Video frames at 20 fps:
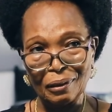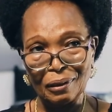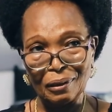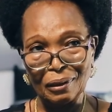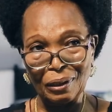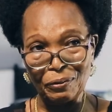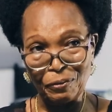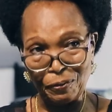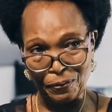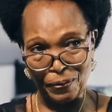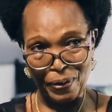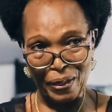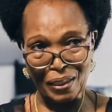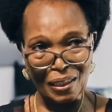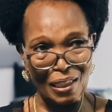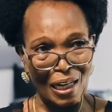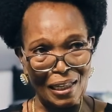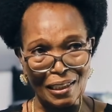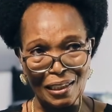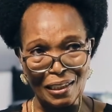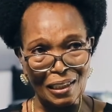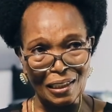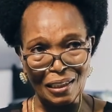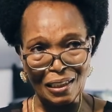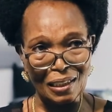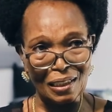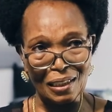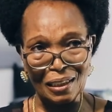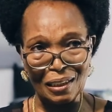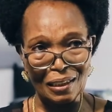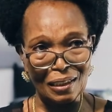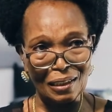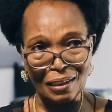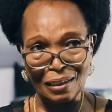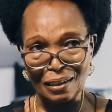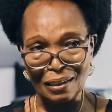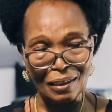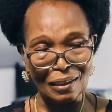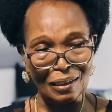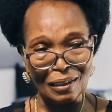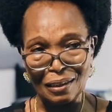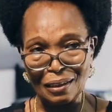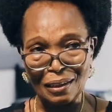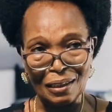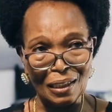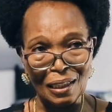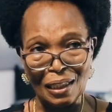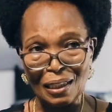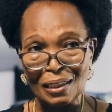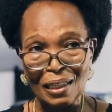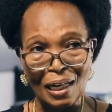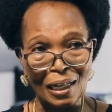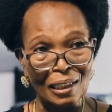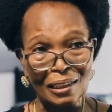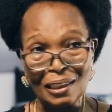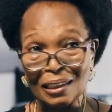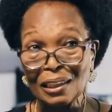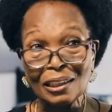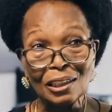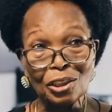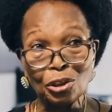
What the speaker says: difference. I didn't see it. It didn't